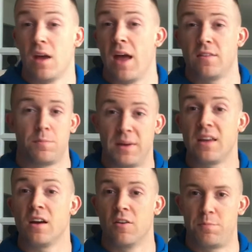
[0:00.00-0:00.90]

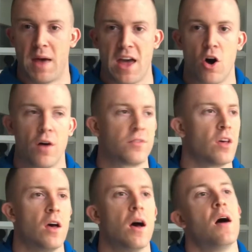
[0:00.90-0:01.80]
Speaking of payoffs,
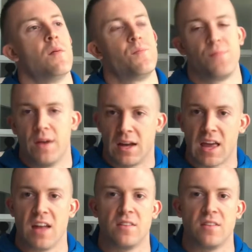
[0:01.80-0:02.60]
again,